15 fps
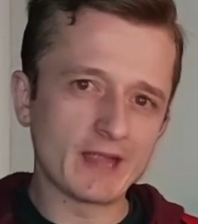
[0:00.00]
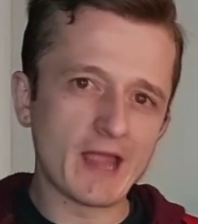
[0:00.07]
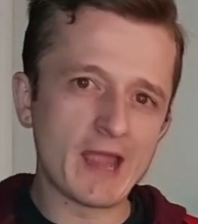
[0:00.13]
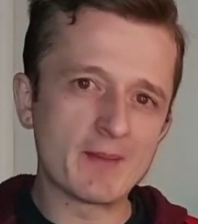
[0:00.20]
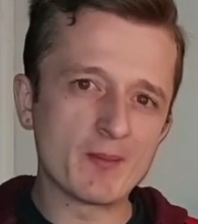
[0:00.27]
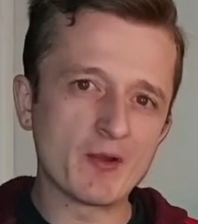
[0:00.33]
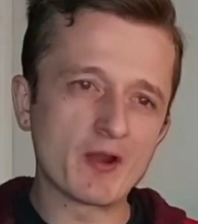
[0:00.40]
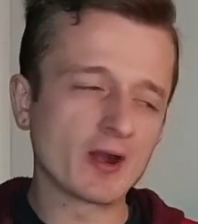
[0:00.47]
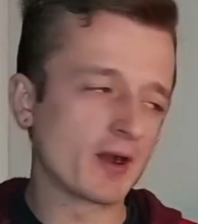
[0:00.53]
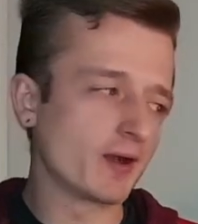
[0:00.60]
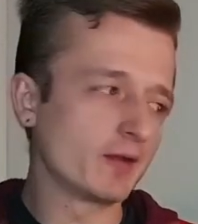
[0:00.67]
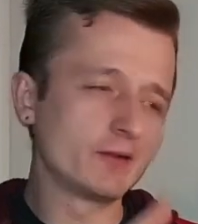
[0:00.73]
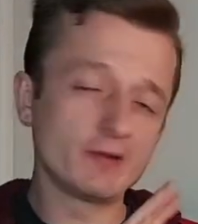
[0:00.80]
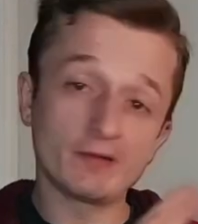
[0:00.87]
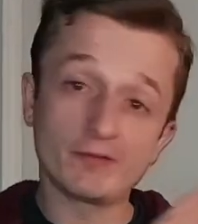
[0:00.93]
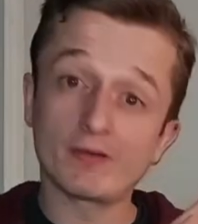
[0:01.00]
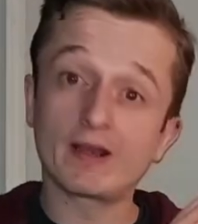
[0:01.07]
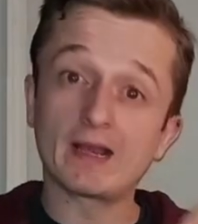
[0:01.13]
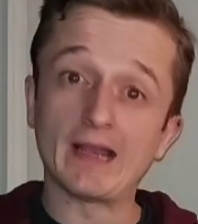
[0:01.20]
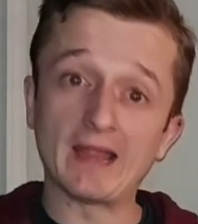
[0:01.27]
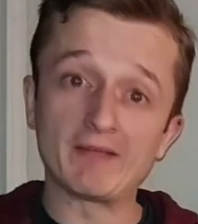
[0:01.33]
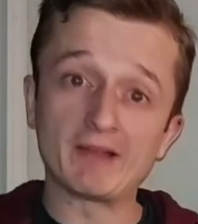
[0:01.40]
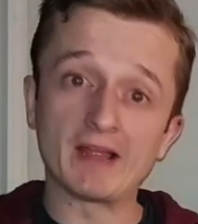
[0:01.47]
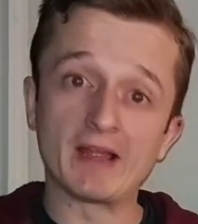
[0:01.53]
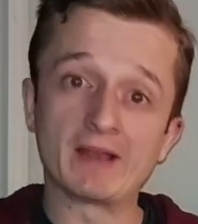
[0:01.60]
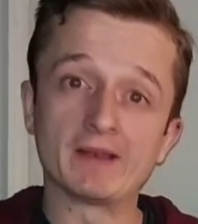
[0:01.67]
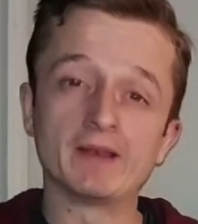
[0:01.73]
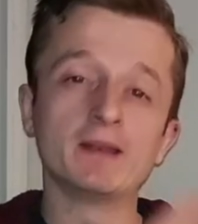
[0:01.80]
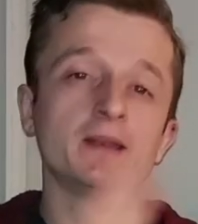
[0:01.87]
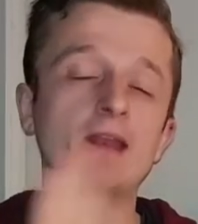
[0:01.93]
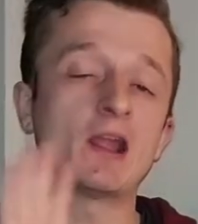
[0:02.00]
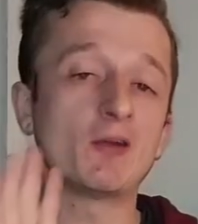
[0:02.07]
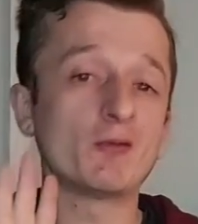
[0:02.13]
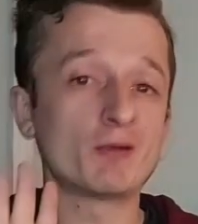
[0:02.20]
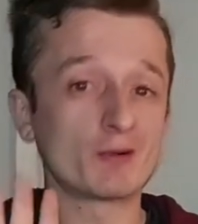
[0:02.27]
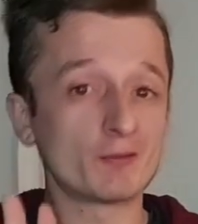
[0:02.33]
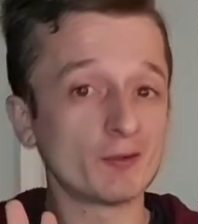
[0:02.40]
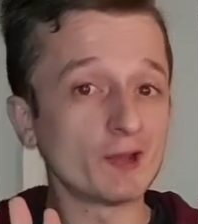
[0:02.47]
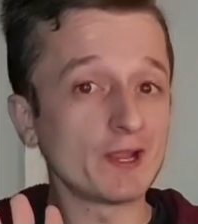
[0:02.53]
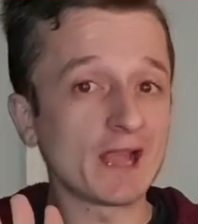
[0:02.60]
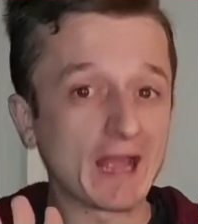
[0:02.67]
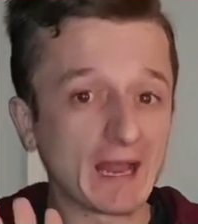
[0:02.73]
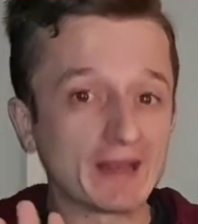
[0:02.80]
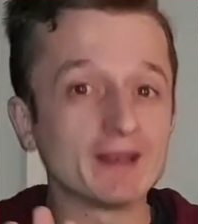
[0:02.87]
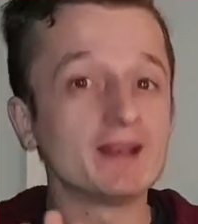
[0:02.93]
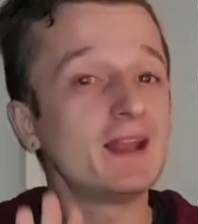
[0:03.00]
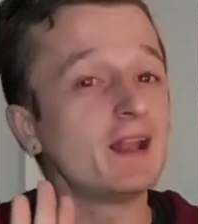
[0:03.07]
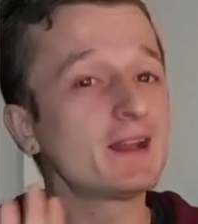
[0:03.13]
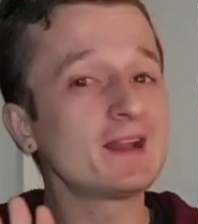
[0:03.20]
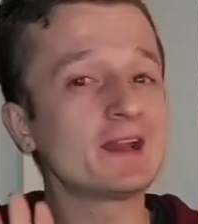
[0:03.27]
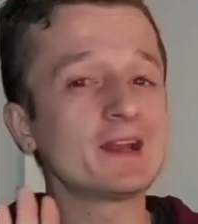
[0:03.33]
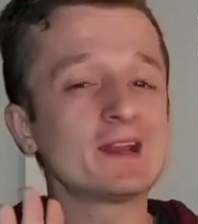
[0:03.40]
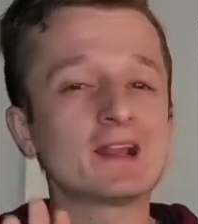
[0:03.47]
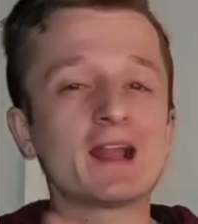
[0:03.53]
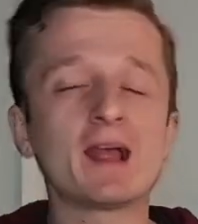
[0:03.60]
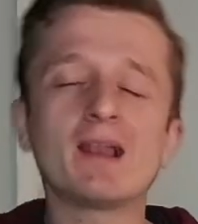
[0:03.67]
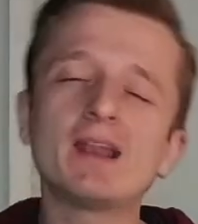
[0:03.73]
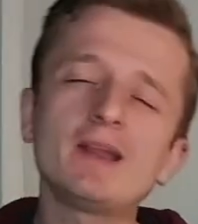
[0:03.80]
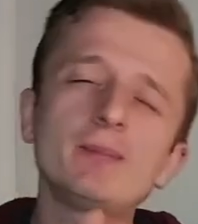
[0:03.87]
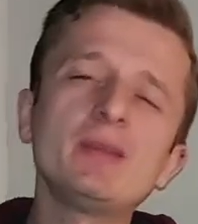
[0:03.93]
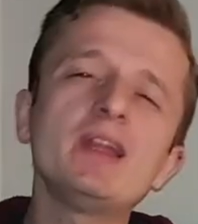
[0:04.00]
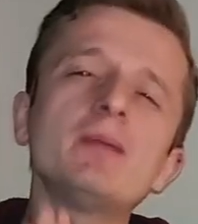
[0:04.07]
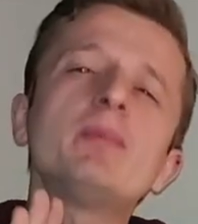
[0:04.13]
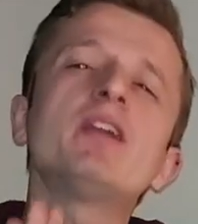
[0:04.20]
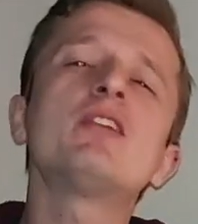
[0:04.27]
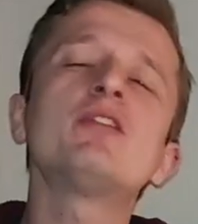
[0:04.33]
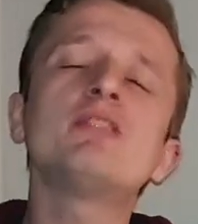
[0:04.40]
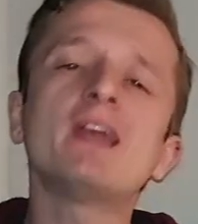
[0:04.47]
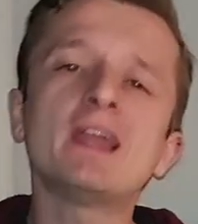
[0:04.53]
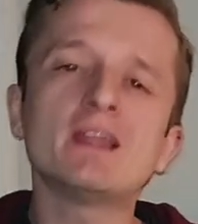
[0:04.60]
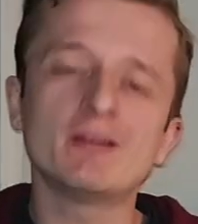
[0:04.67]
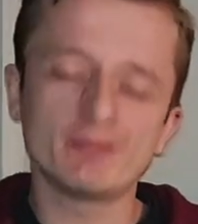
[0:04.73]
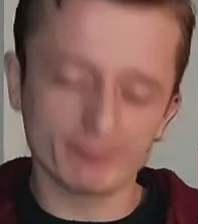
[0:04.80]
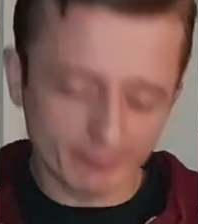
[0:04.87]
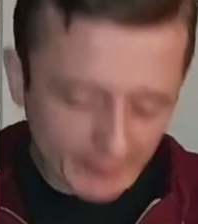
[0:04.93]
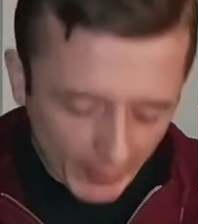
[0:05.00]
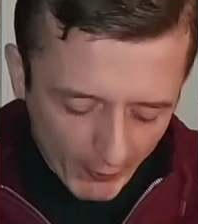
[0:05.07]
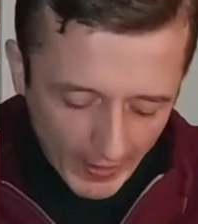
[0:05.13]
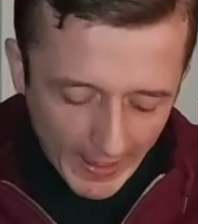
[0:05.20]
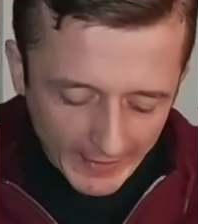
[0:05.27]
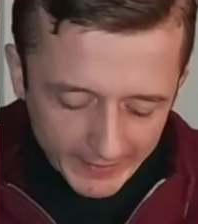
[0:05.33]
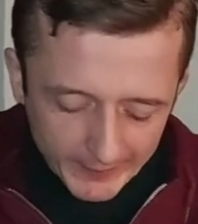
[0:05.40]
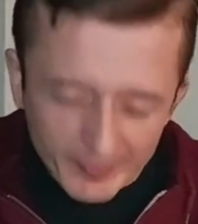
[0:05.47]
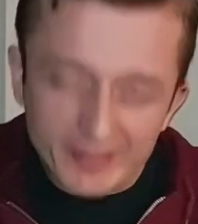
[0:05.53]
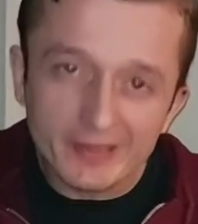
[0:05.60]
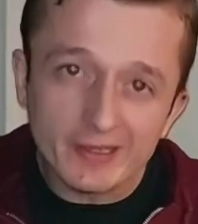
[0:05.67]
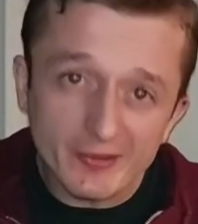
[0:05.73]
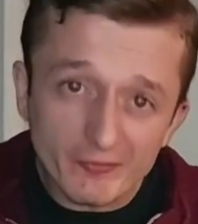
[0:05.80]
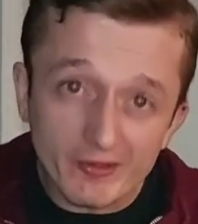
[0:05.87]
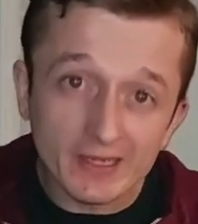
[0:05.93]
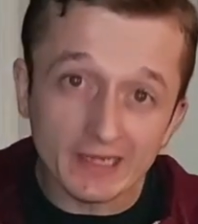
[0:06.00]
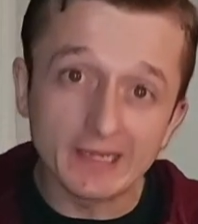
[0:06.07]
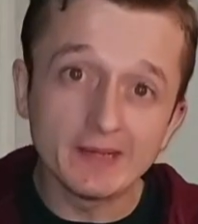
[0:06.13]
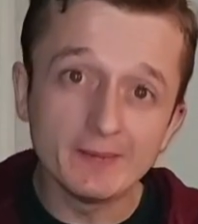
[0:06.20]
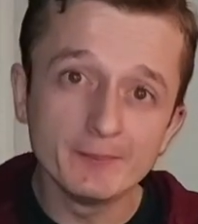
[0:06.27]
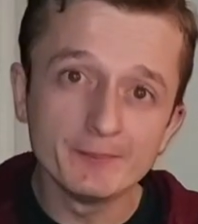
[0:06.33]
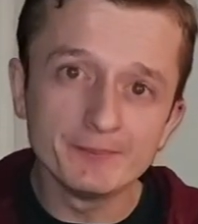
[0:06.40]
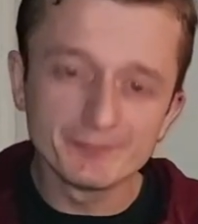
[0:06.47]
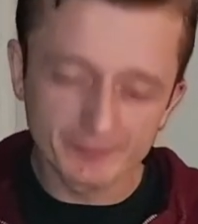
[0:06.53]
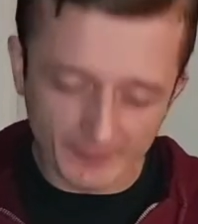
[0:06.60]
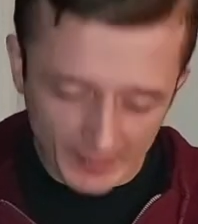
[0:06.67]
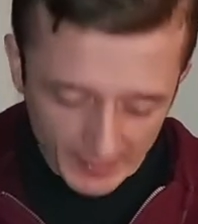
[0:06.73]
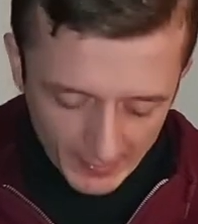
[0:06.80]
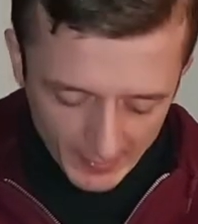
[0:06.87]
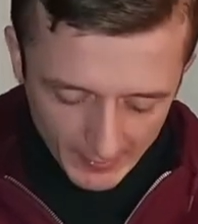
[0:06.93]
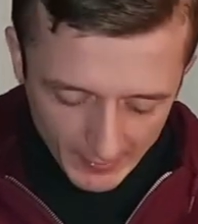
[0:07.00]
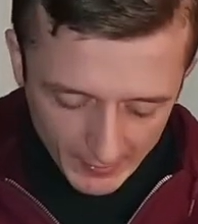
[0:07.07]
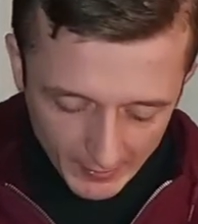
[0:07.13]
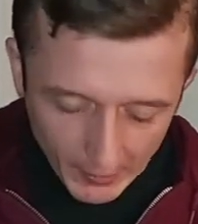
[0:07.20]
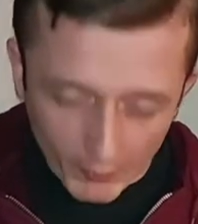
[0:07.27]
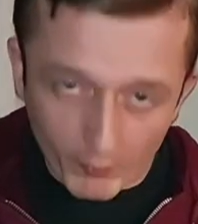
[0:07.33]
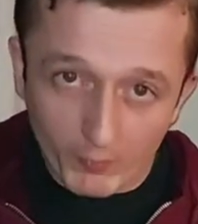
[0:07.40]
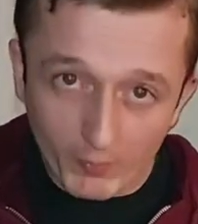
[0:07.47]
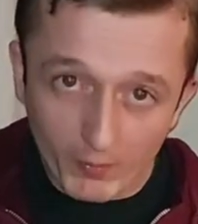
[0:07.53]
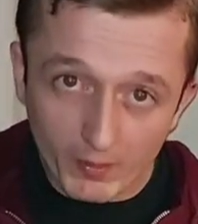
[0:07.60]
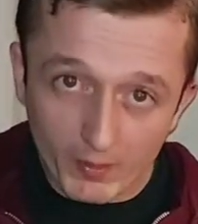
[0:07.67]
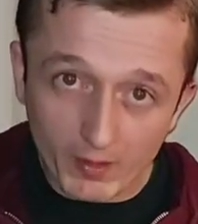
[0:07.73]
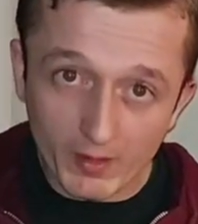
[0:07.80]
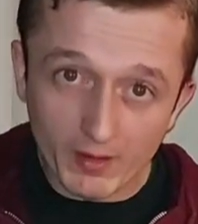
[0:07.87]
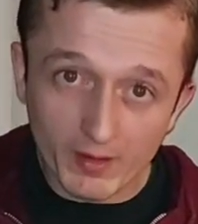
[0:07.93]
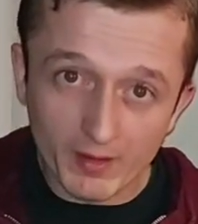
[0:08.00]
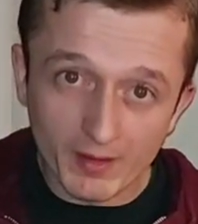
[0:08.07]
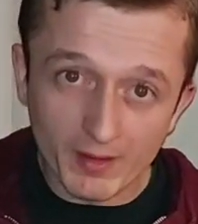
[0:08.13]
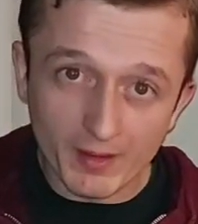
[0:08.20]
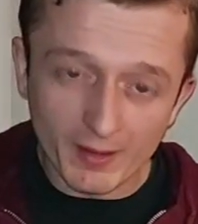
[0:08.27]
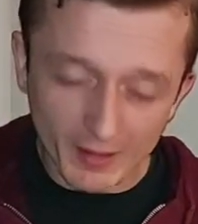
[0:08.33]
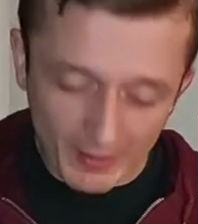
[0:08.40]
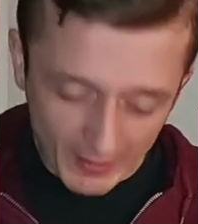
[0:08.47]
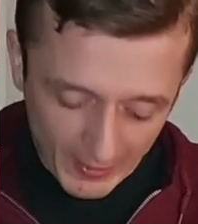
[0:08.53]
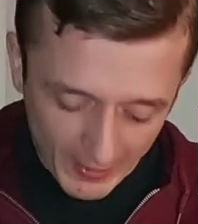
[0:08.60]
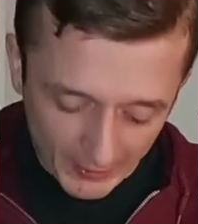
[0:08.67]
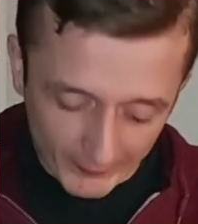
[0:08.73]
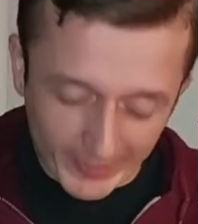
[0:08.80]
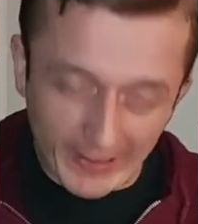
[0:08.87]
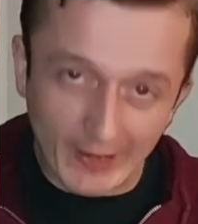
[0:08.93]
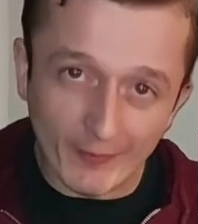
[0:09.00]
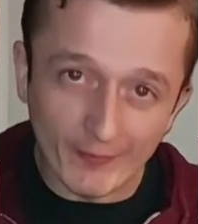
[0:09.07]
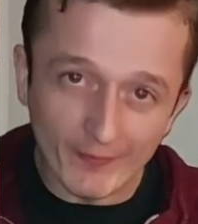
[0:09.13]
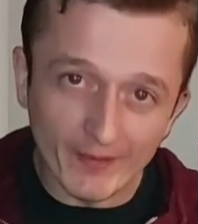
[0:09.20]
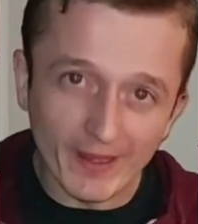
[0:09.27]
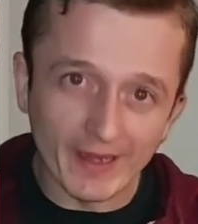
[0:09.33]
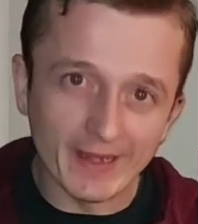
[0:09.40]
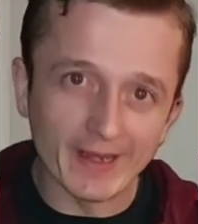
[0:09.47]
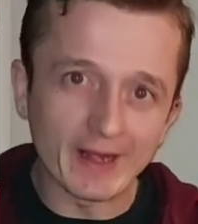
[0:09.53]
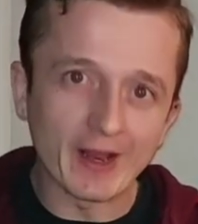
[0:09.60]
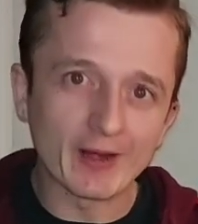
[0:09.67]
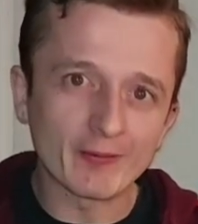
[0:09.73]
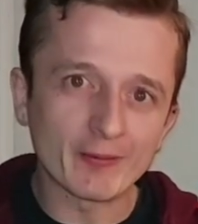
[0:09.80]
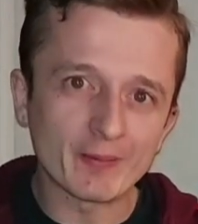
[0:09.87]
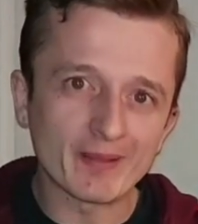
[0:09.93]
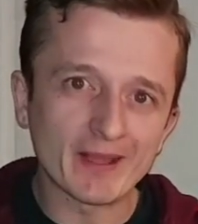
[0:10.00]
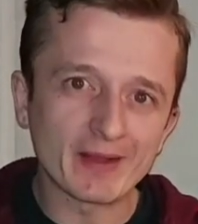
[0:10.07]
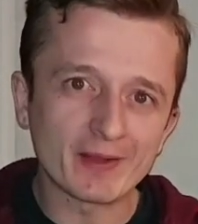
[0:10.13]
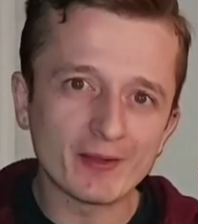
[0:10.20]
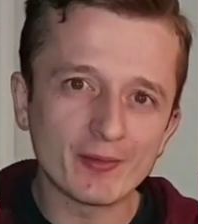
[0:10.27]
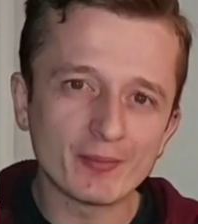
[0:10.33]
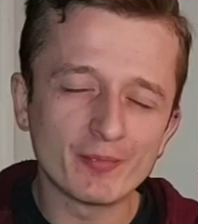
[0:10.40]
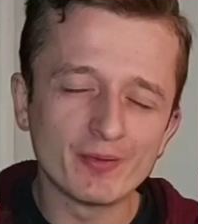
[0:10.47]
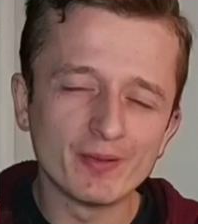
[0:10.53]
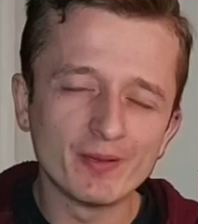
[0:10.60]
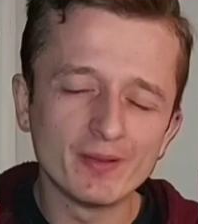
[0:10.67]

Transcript: to A minor, just for the left hand. Now, for the right hand, let's get into that. Let's be a bit creative. We don't have to specifically go all the way down and then all the way back up.